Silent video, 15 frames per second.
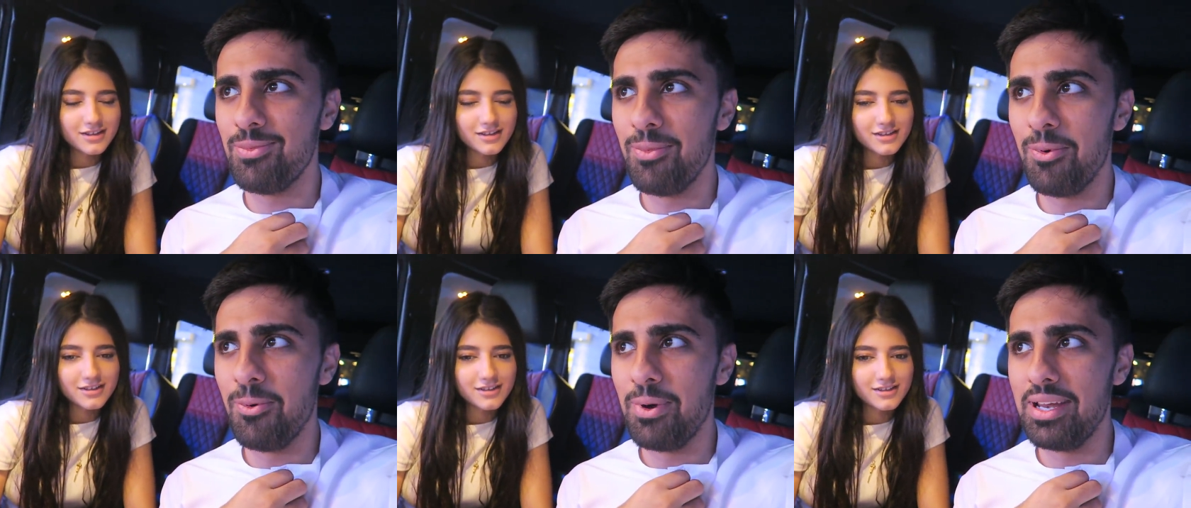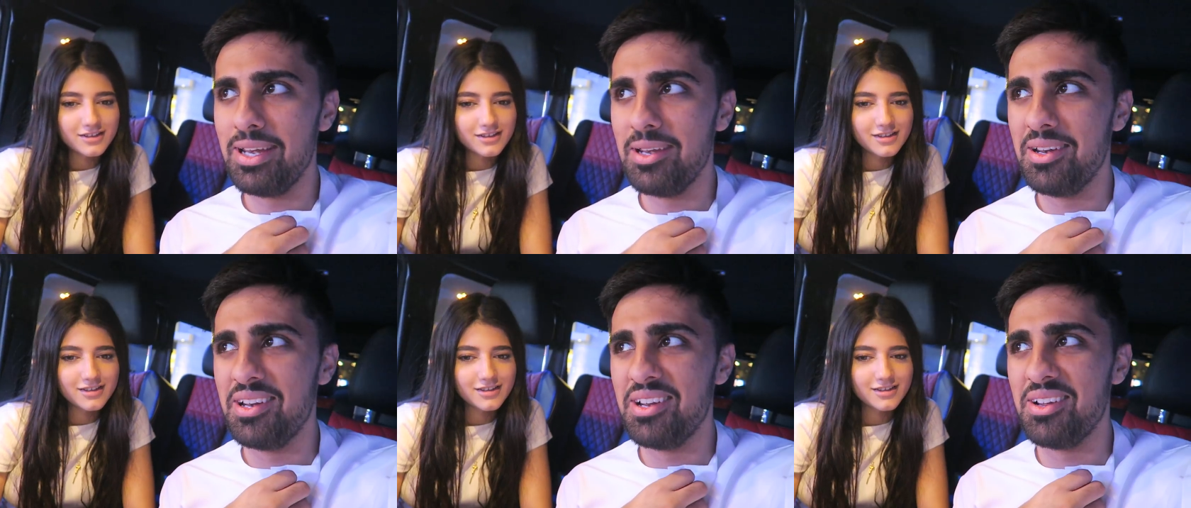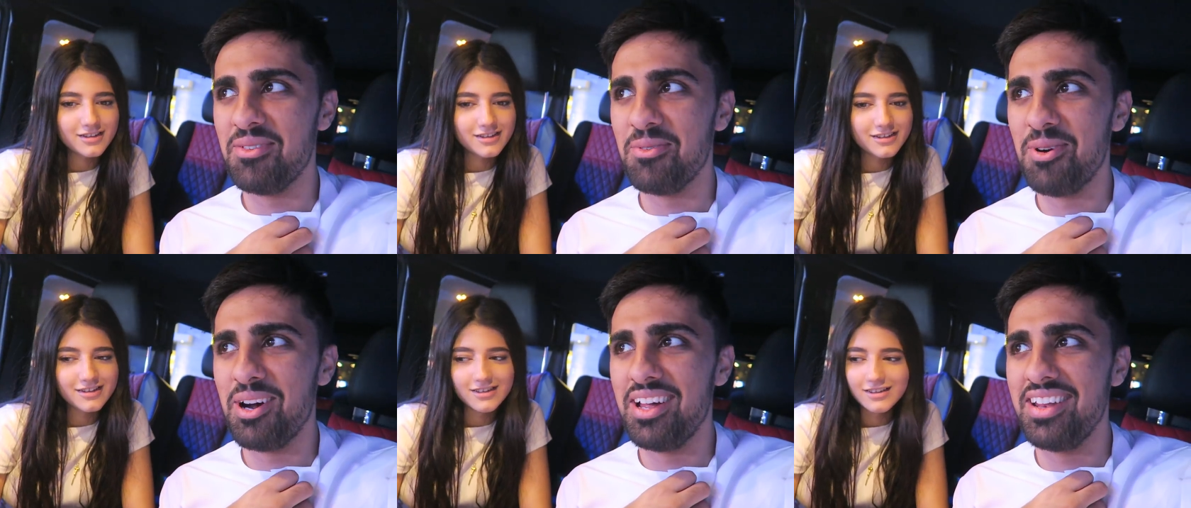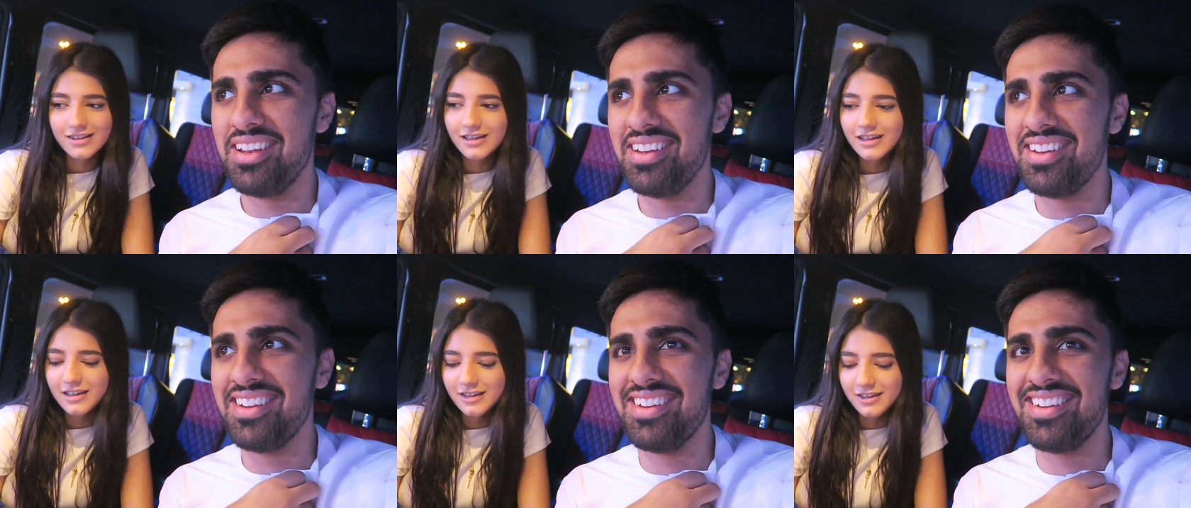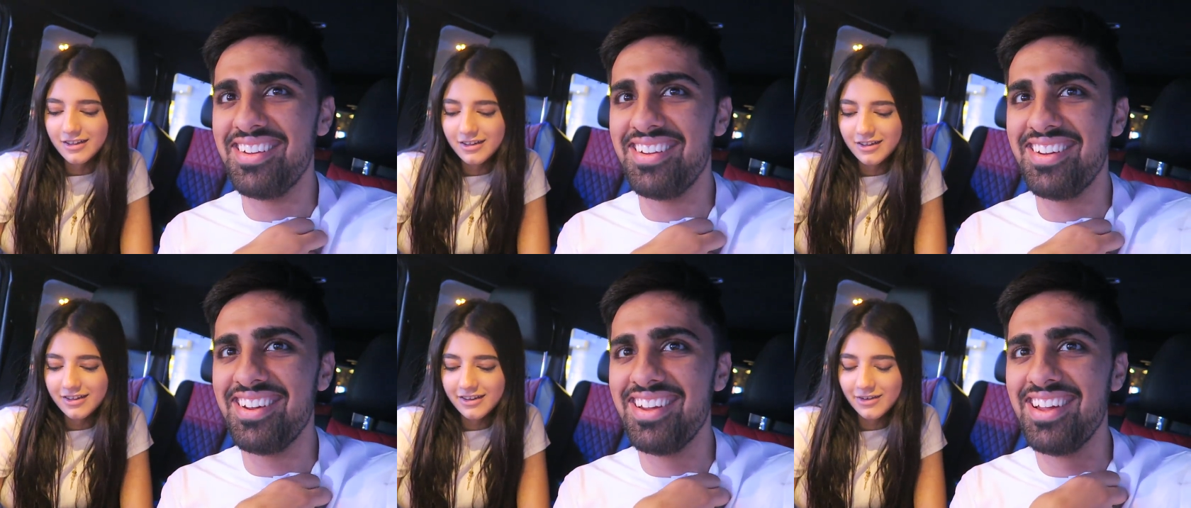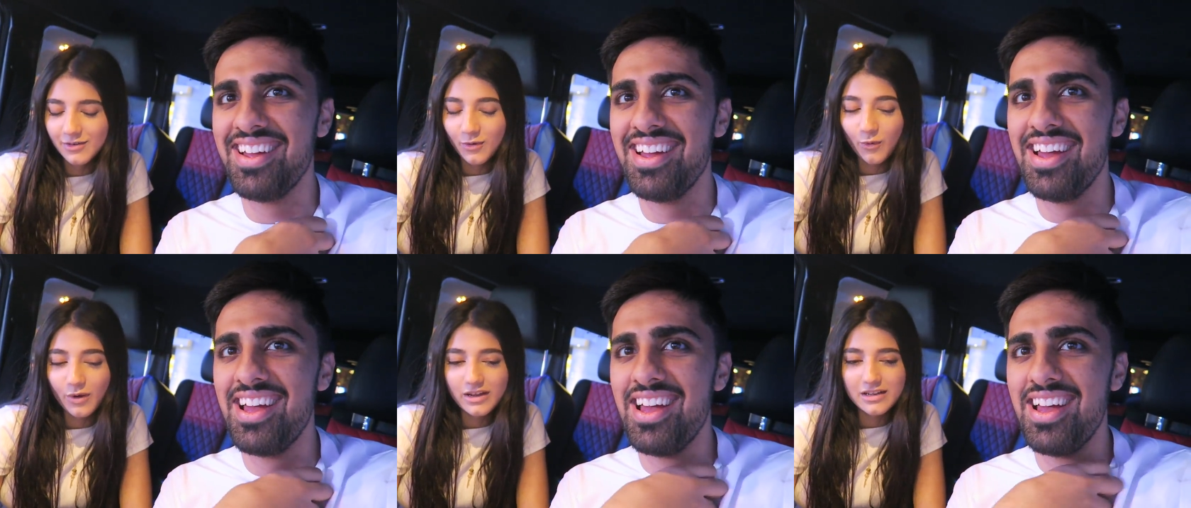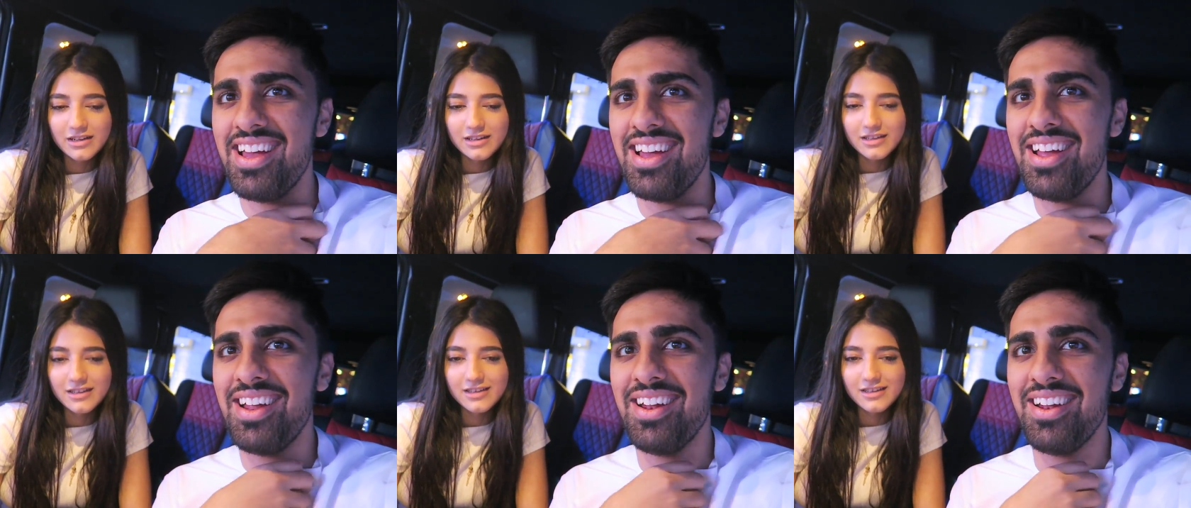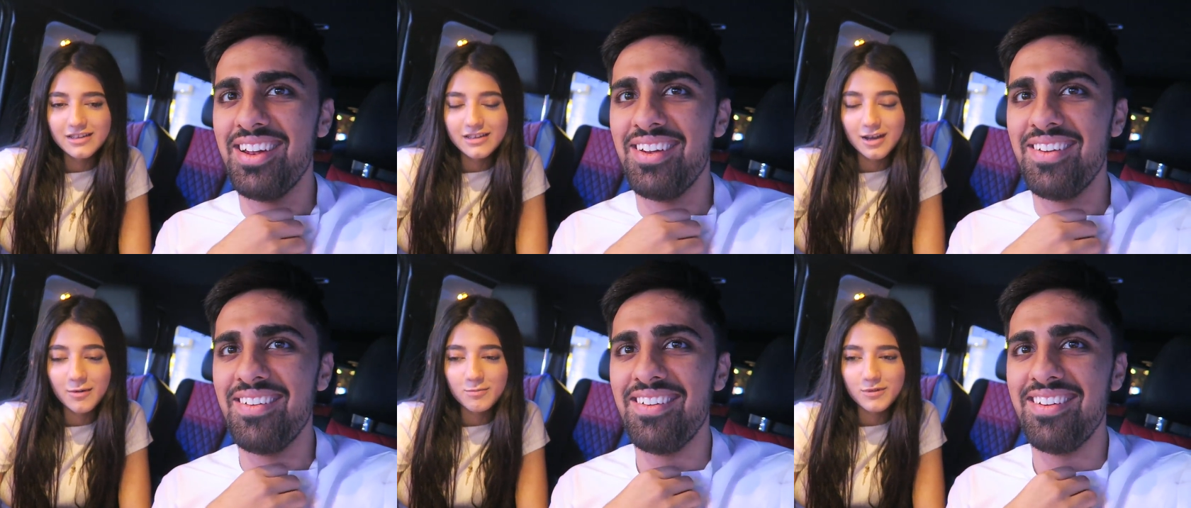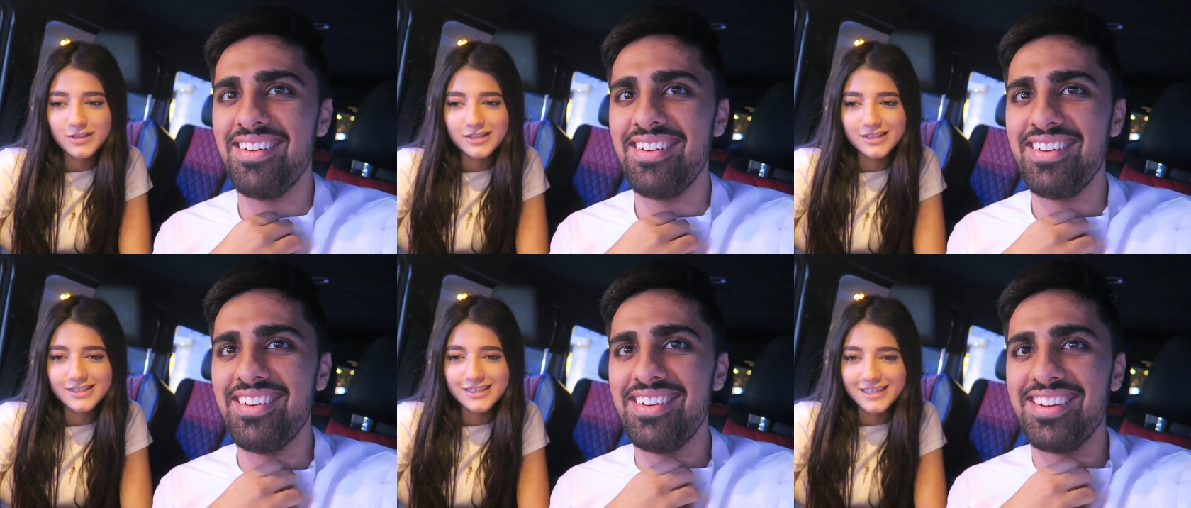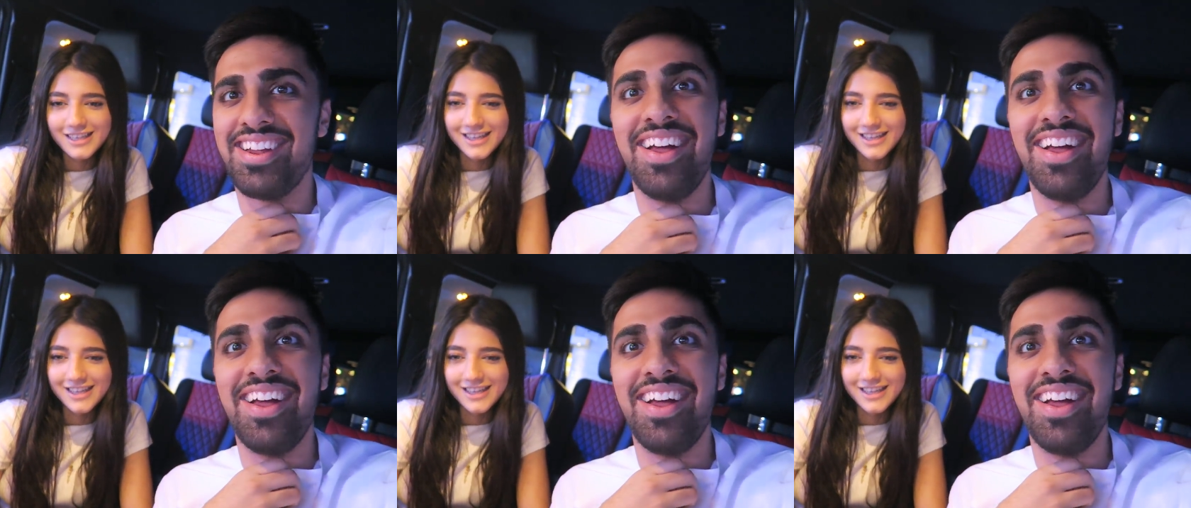Speaker 1: Win what?
Speaker 2: Win the competition.